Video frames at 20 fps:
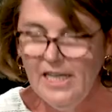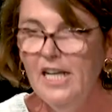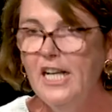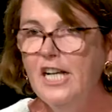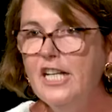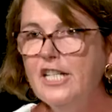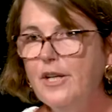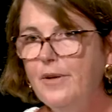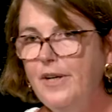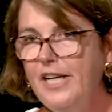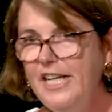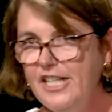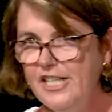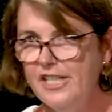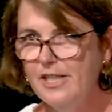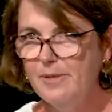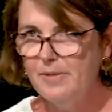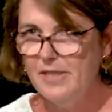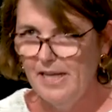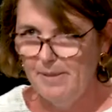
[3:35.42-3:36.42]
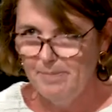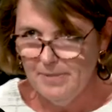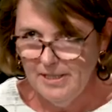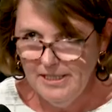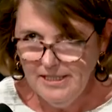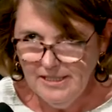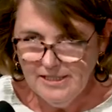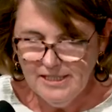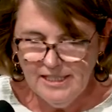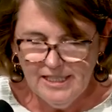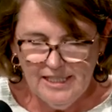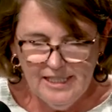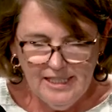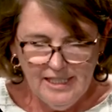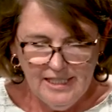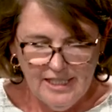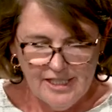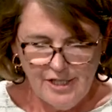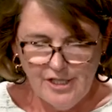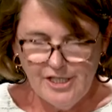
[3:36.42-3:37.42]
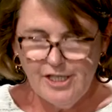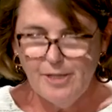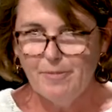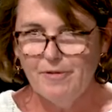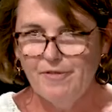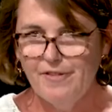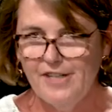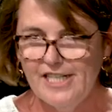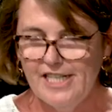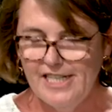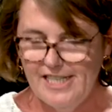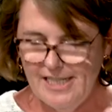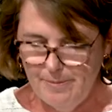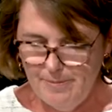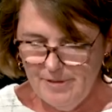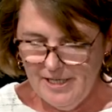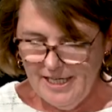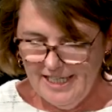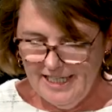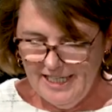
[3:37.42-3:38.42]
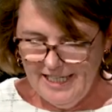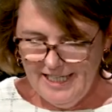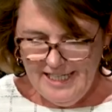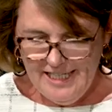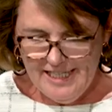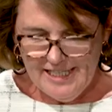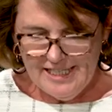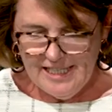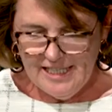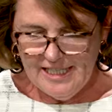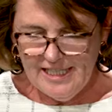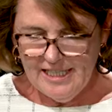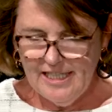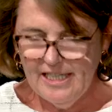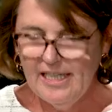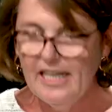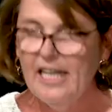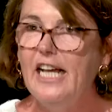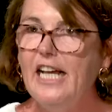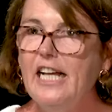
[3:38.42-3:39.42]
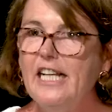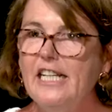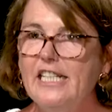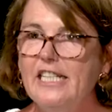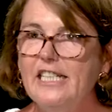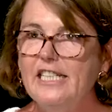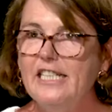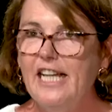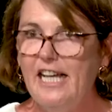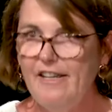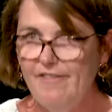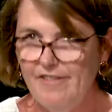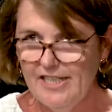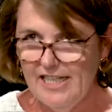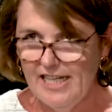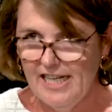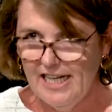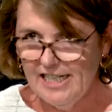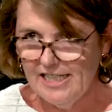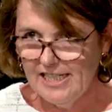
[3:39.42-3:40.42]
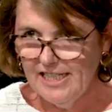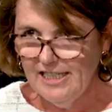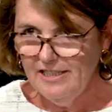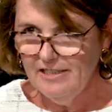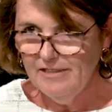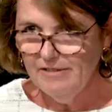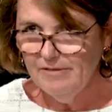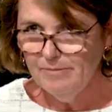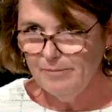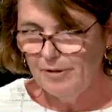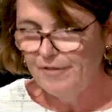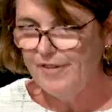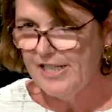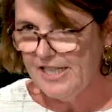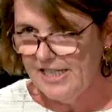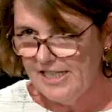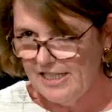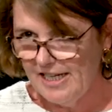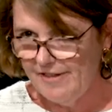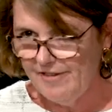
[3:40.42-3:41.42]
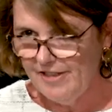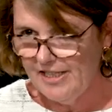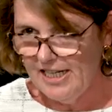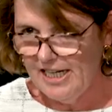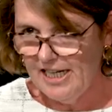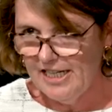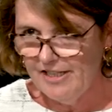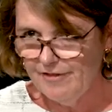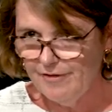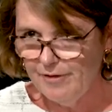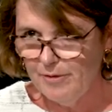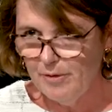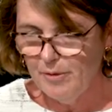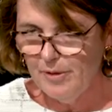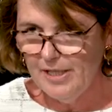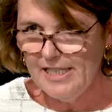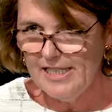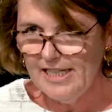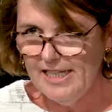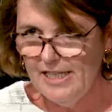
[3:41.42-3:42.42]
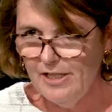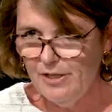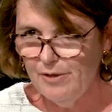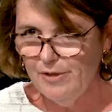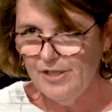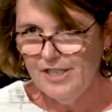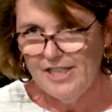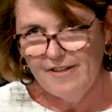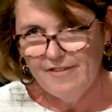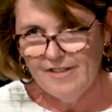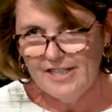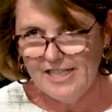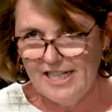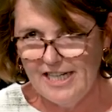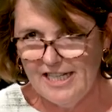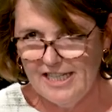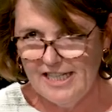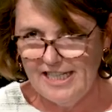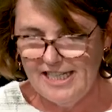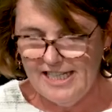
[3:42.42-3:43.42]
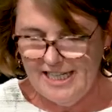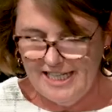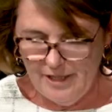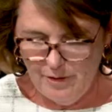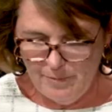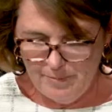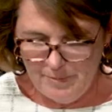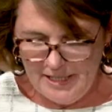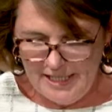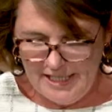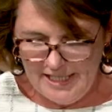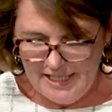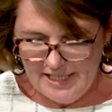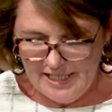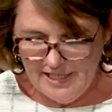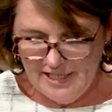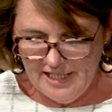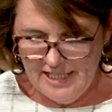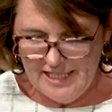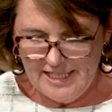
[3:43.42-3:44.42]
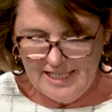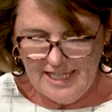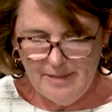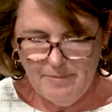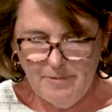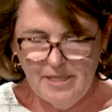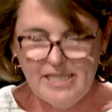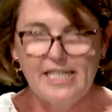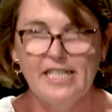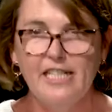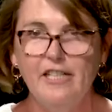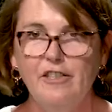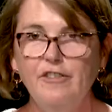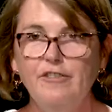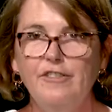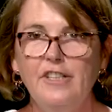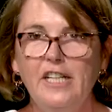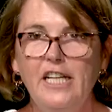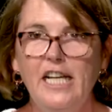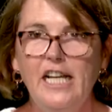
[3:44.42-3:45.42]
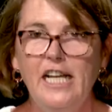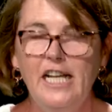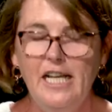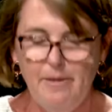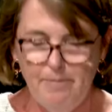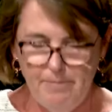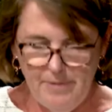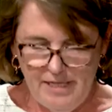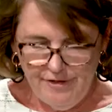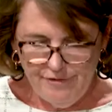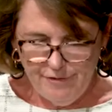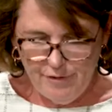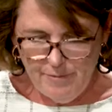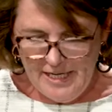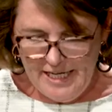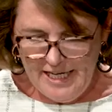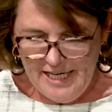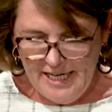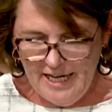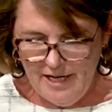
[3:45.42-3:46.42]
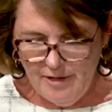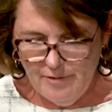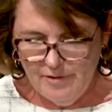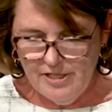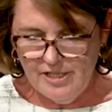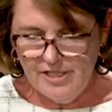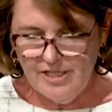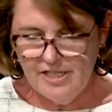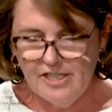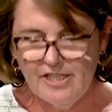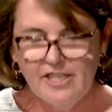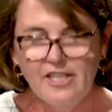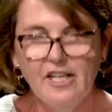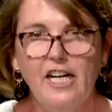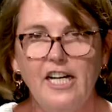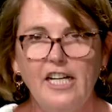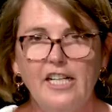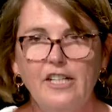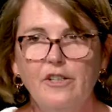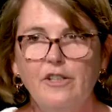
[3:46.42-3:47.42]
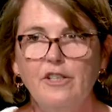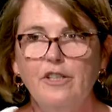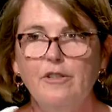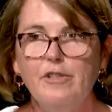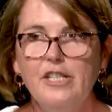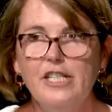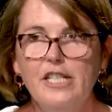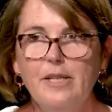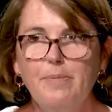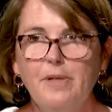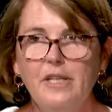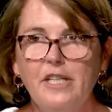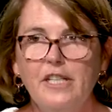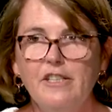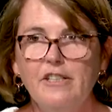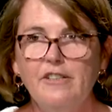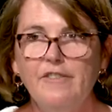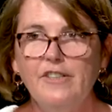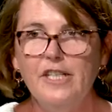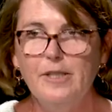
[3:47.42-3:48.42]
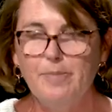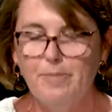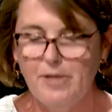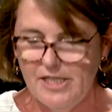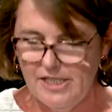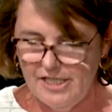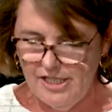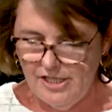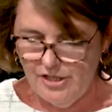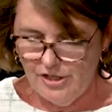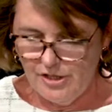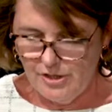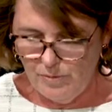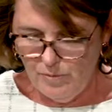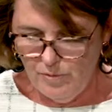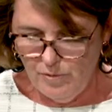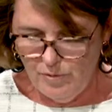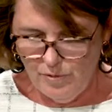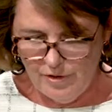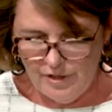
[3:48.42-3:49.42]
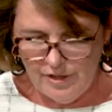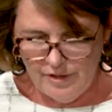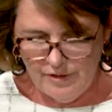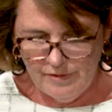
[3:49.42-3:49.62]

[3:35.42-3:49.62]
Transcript: So each September, Associate Professor Deborah Adelaide, David Carter, Professor David Carter from Queensland, who's devastated that he cannot be here tonight, and myself meet for many hours to decide on the recipient of this prestigious award.